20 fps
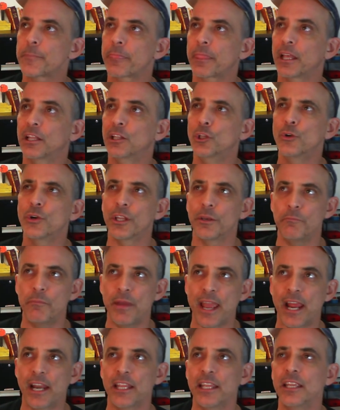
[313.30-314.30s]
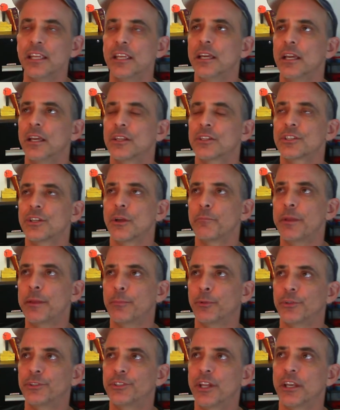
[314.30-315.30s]
Luke and Manny. Some people
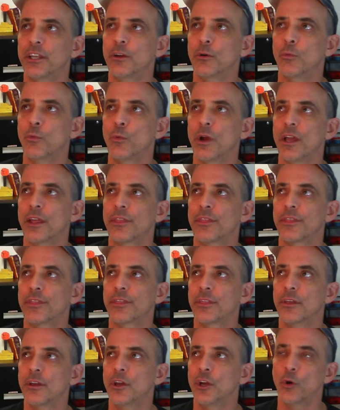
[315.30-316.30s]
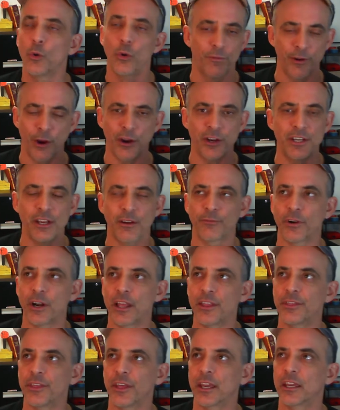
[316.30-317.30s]
did it with, who are very different, I
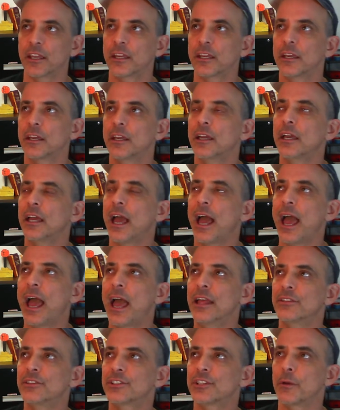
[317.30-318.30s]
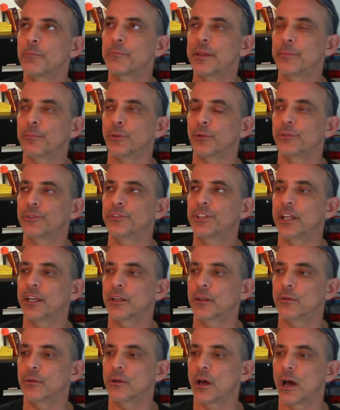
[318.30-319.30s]
think. And some people did
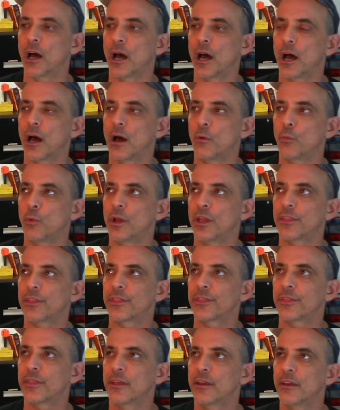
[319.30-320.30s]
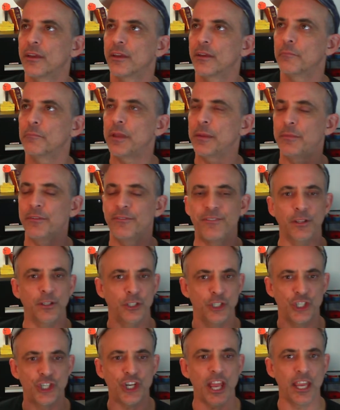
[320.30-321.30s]
it with maybe Phil and
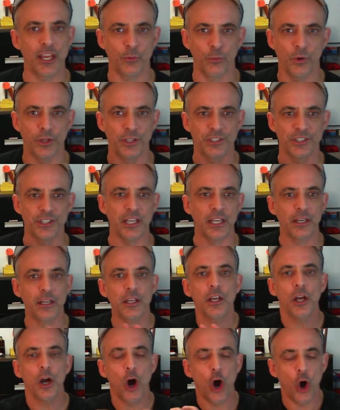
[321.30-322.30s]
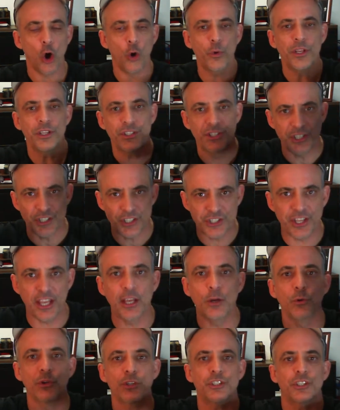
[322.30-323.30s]
Jay in one scene. Always
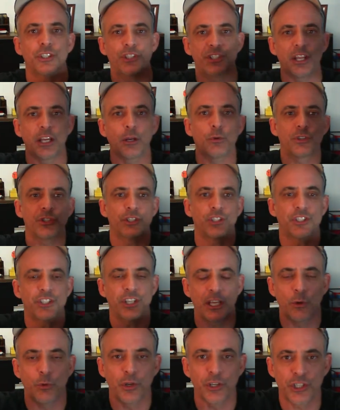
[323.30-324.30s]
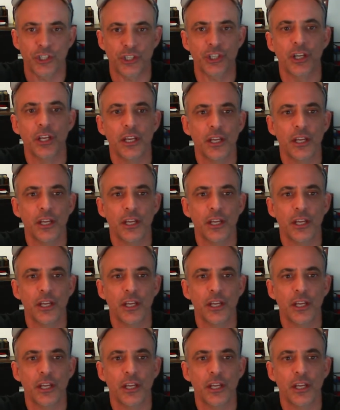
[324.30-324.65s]
distinguish, distinguish, distinguish.